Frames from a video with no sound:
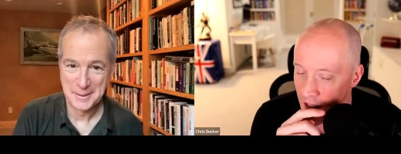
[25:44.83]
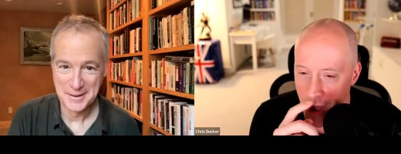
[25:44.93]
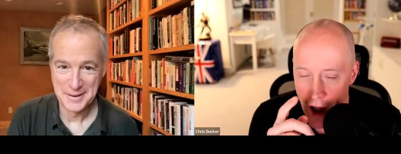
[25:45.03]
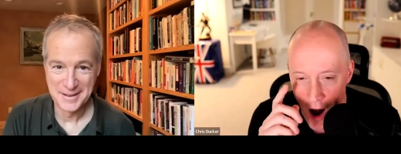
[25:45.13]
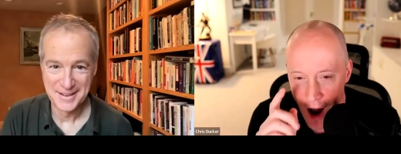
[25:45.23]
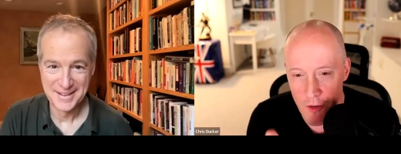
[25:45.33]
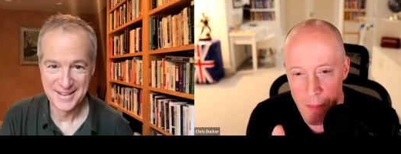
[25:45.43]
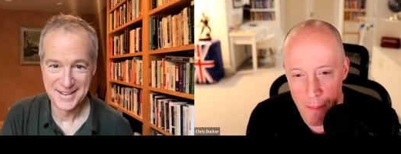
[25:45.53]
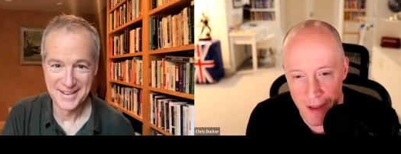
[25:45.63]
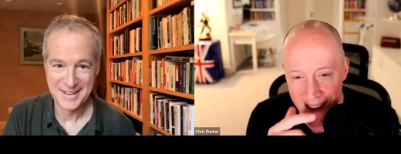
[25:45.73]
Speaker 1: I remember
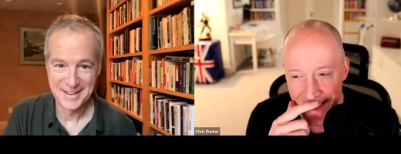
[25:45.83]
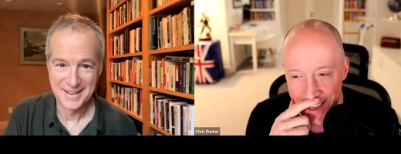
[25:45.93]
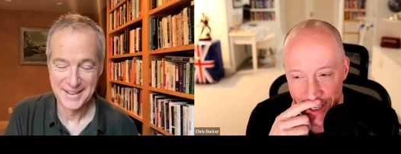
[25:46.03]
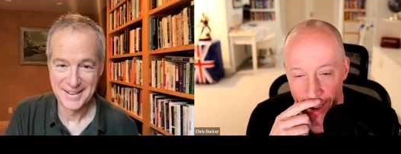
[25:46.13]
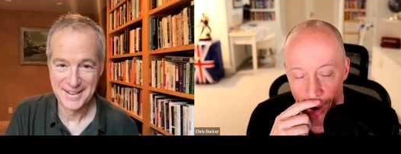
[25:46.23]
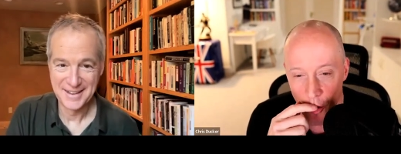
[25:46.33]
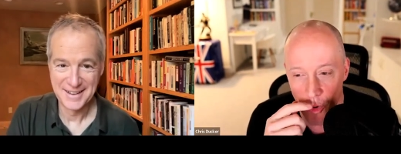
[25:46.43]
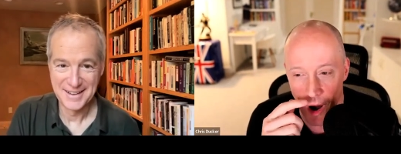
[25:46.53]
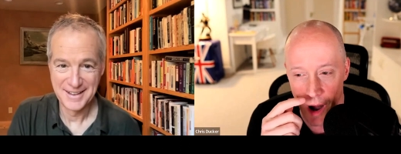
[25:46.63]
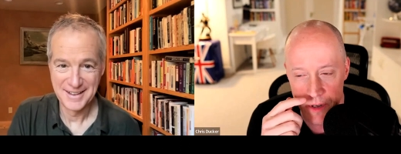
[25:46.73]
years ago, I
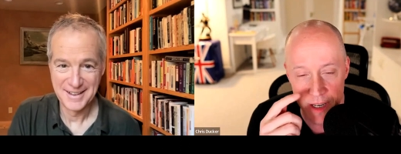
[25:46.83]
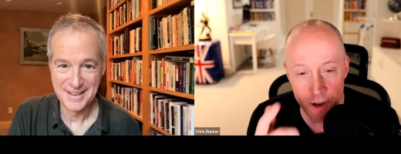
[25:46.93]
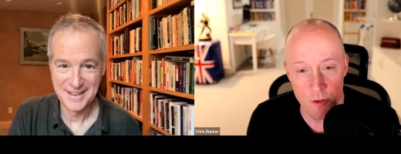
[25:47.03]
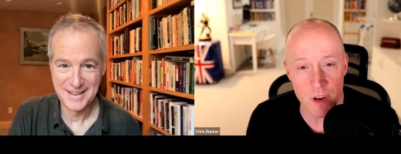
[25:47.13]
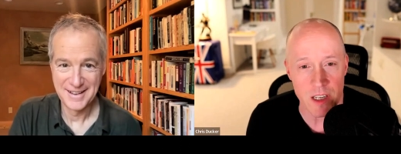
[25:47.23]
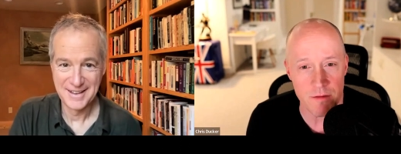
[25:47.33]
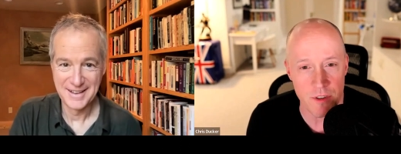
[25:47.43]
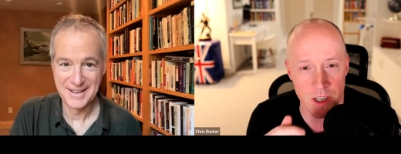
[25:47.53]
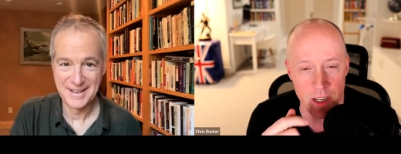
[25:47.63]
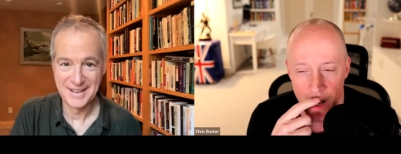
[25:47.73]
was in Greece visiting
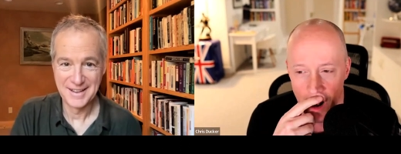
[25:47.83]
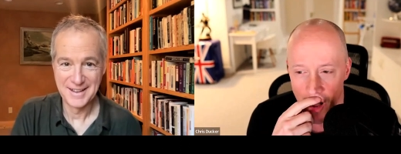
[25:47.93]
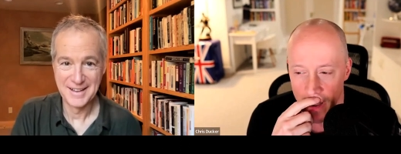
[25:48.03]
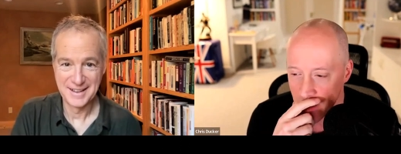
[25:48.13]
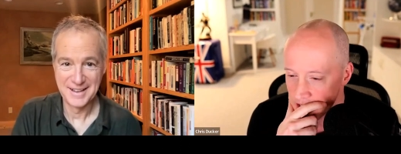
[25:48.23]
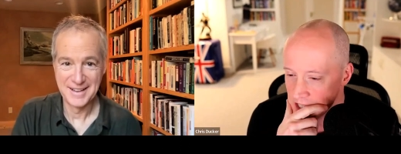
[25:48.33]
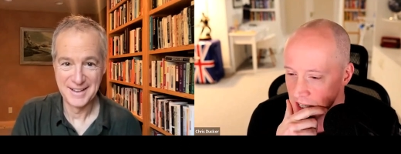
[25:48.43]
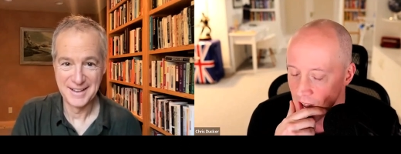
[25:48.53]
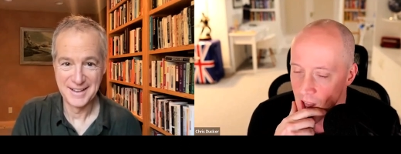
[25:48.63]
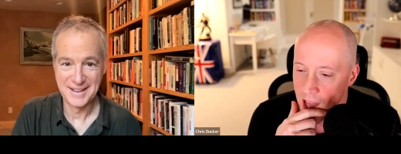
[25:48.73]
clients,
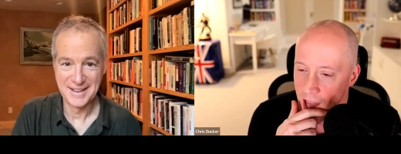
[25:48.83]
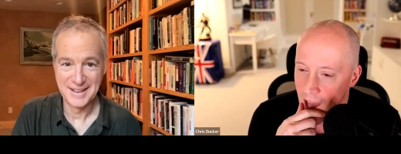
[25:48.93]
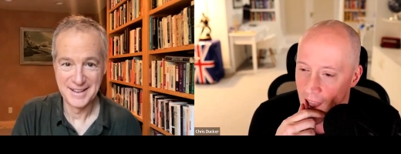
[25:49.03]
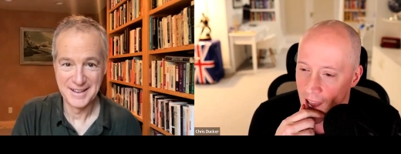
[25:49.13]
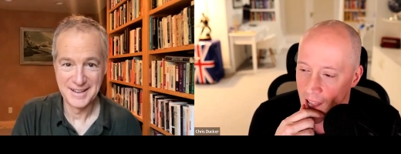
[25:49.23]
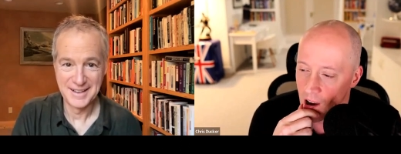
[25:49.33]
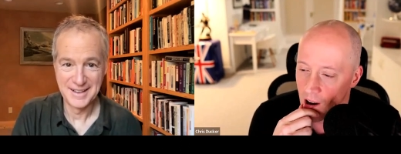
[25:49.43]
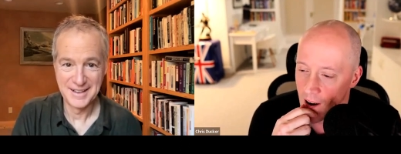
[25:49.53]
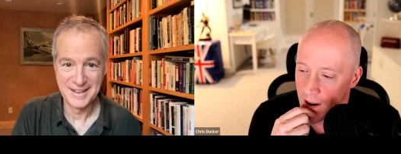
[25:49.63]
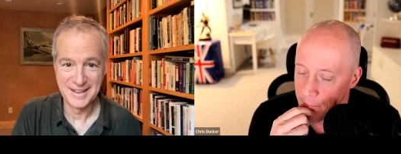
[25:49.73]
and
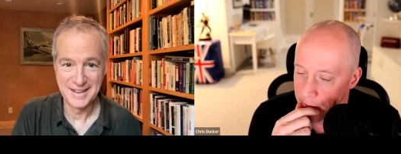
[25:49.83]
um,